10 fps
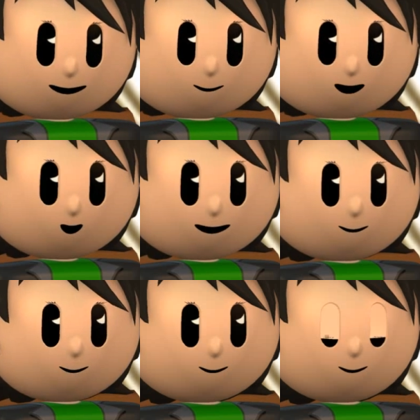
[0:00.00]
for it
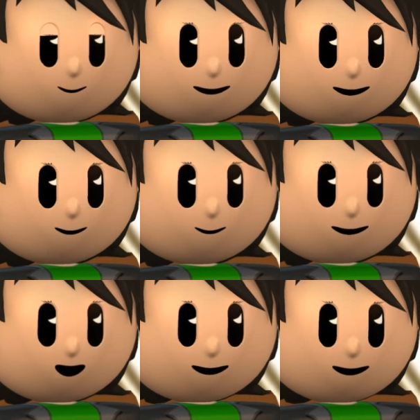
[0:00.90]
from a
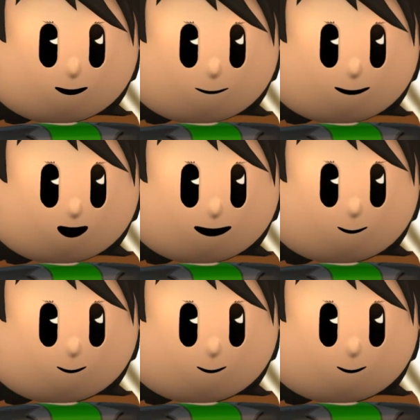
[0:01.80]
liberty perspective.